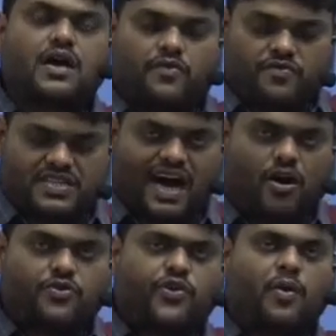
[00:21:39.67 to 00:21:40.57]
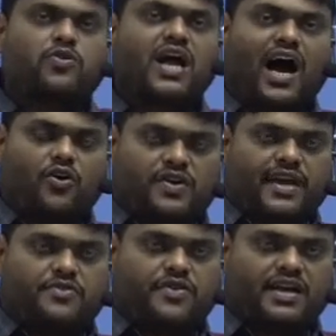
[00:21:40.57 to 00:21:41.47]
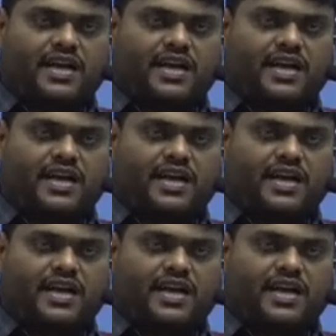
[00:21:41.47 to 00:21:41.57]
Without formula, how we can find